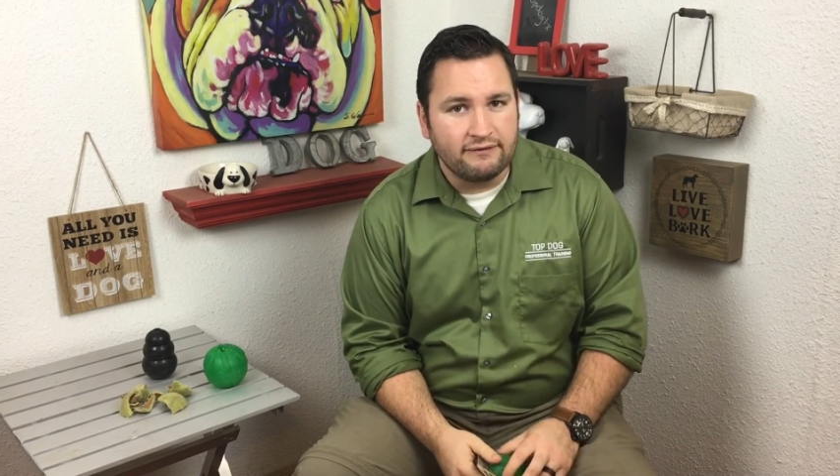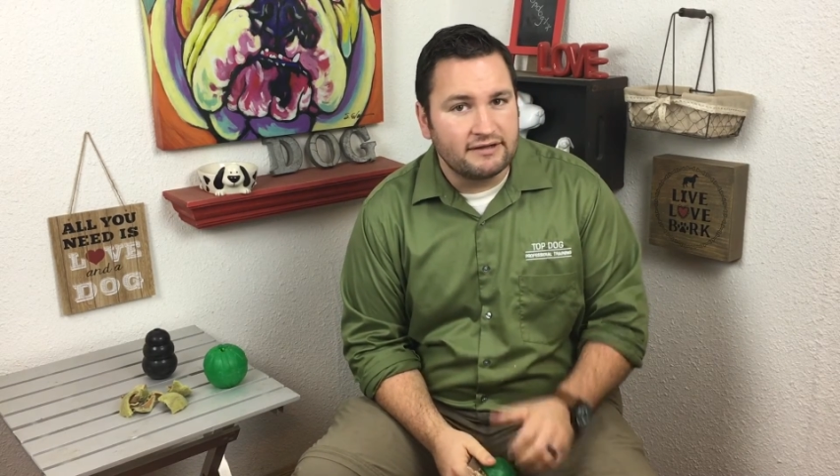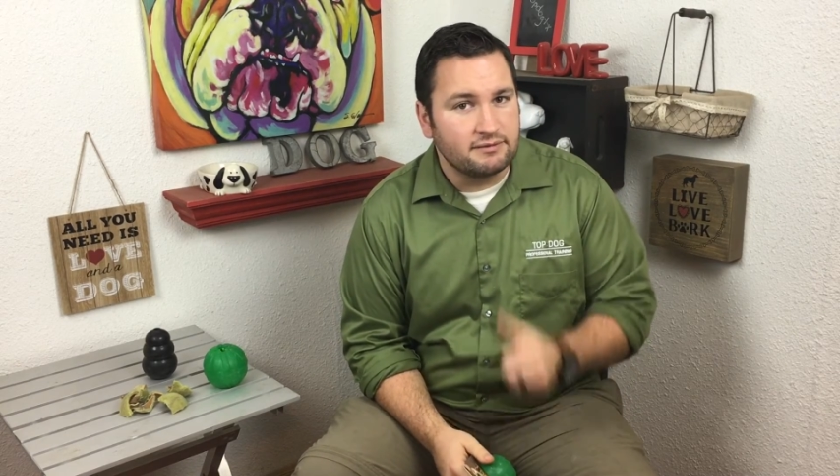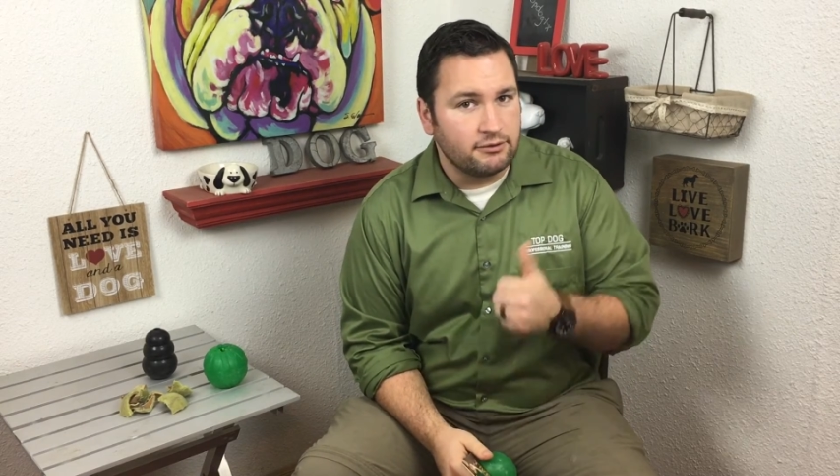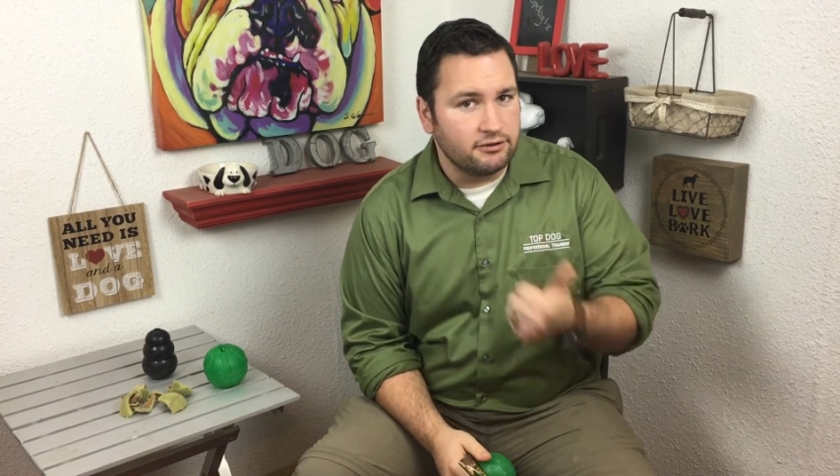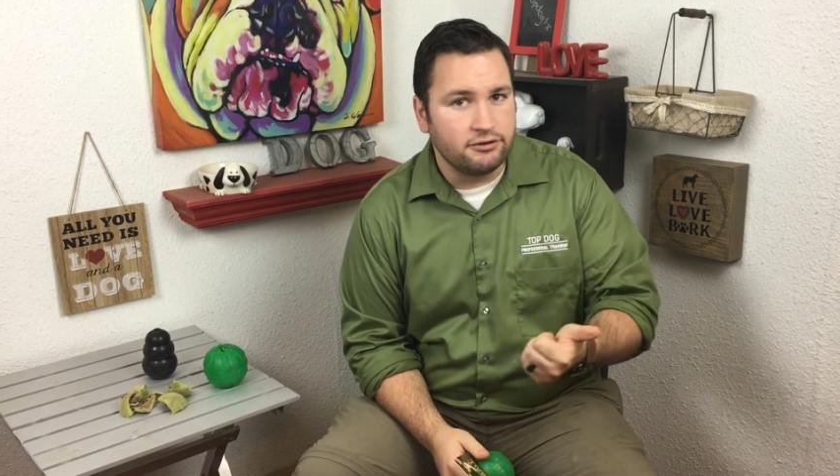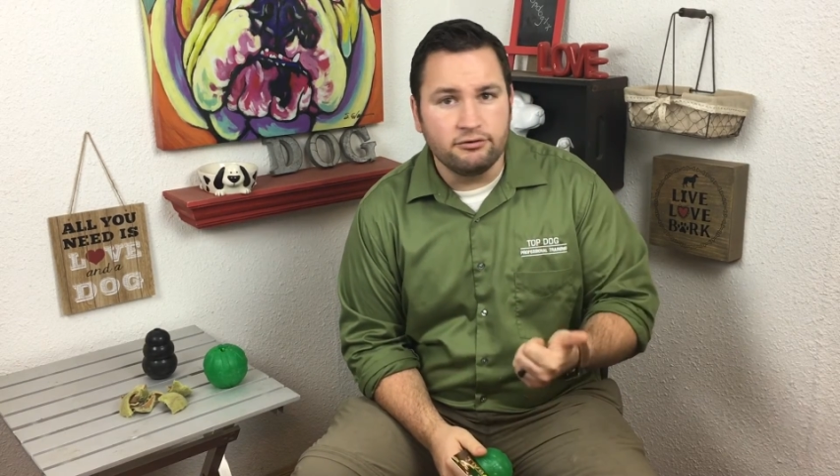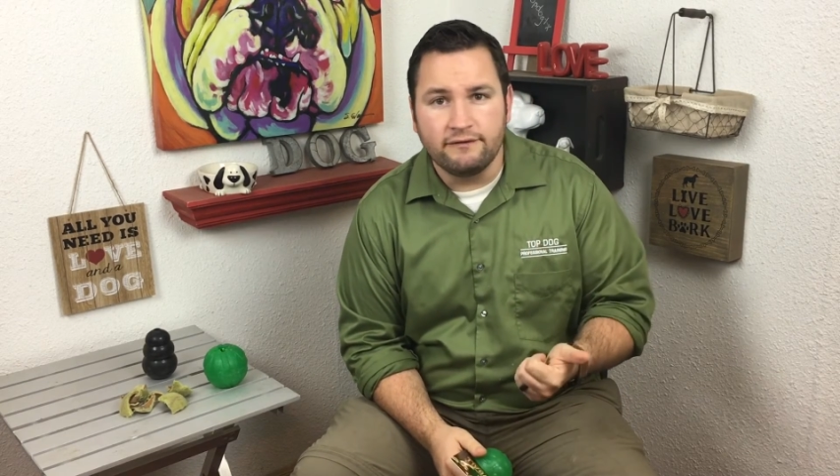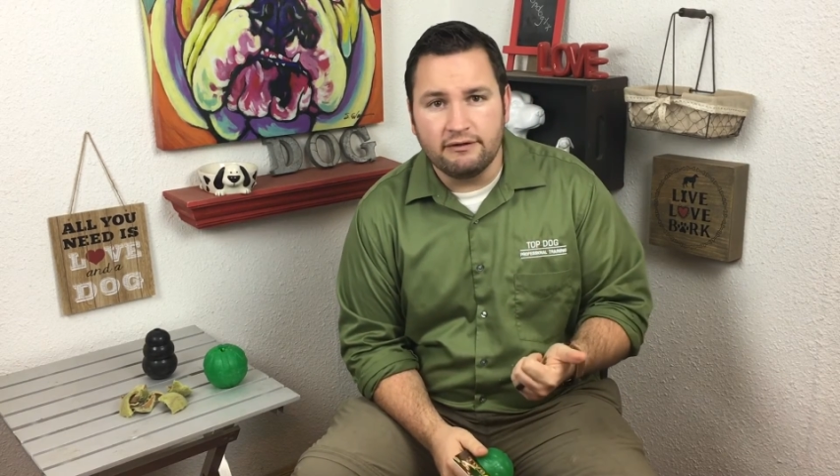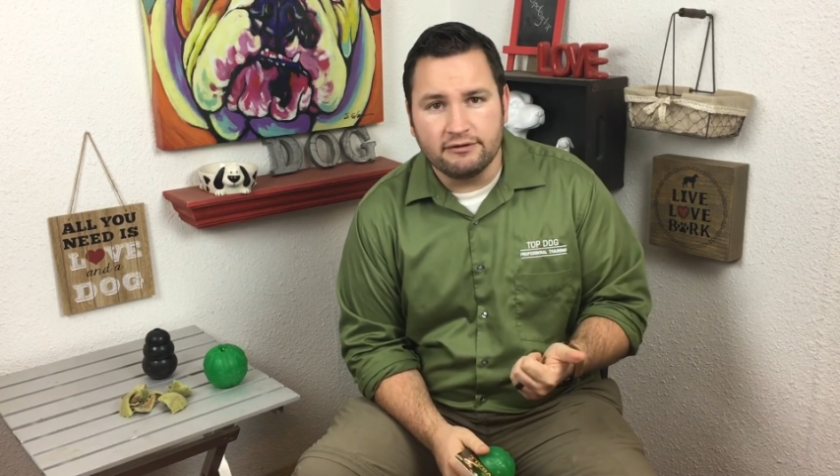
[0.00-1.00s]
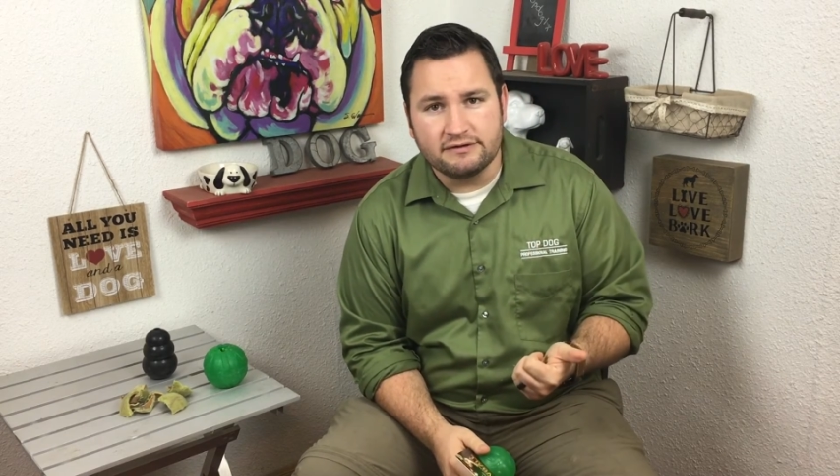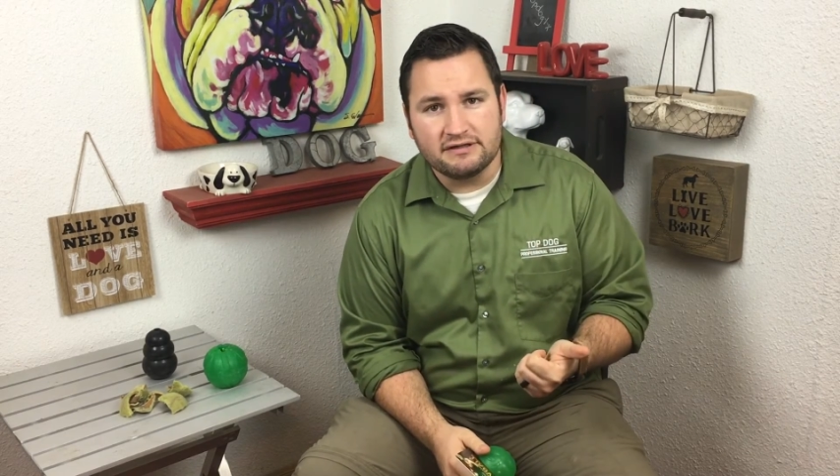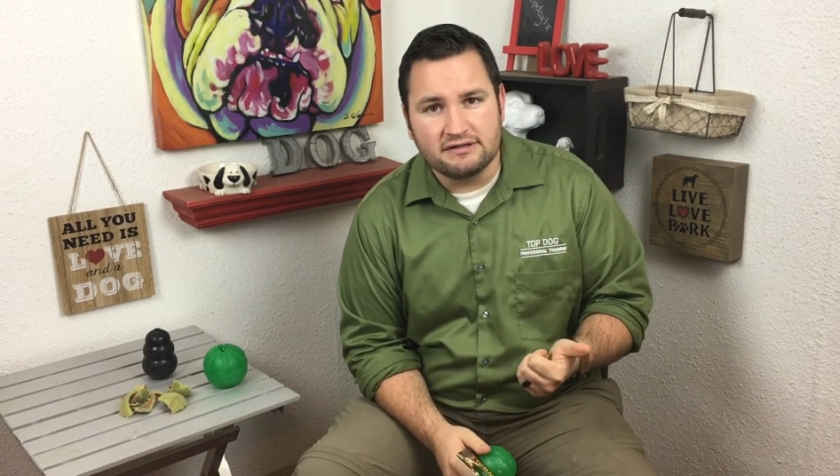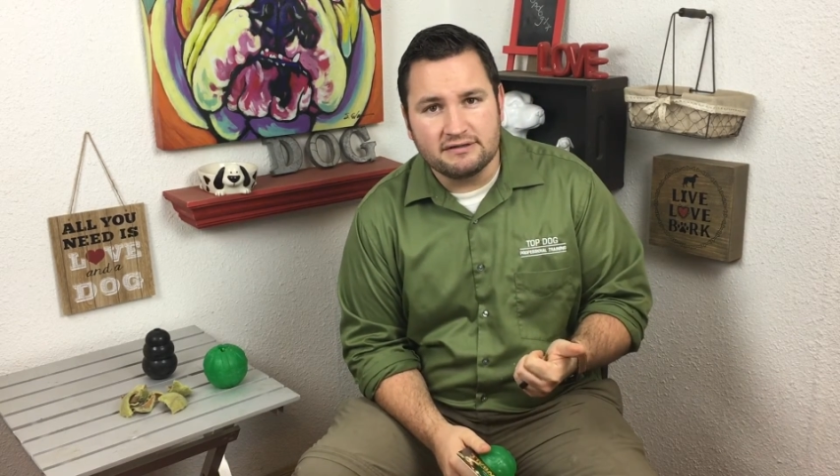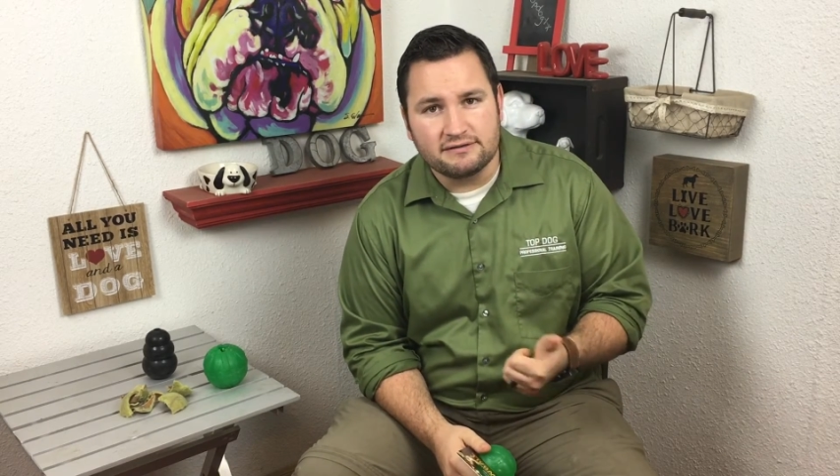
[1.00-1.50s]
got some good UV
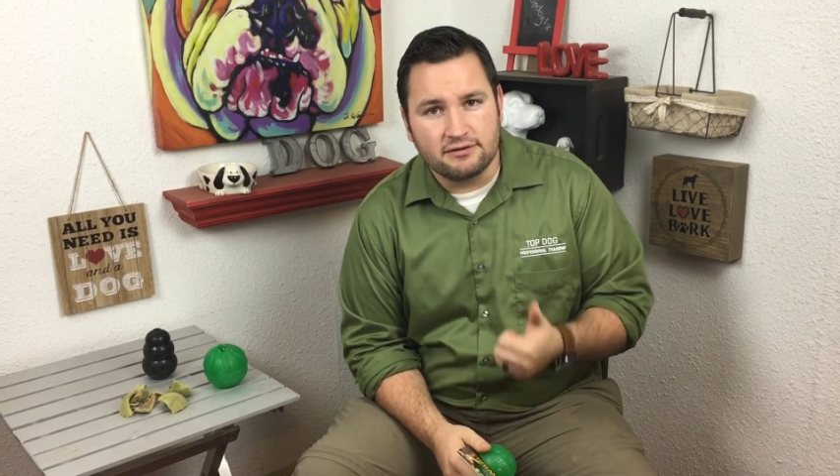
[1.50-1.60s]
resistance,